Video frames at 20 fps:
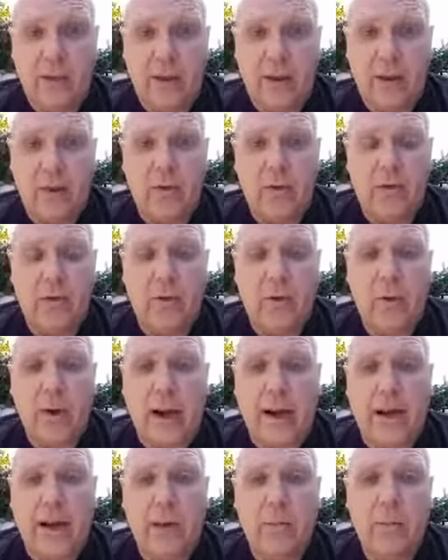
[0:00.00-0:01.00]
that for
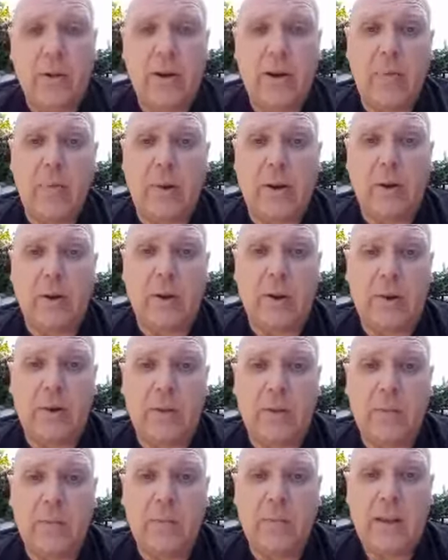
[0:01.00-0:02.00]
anyone who broke the law,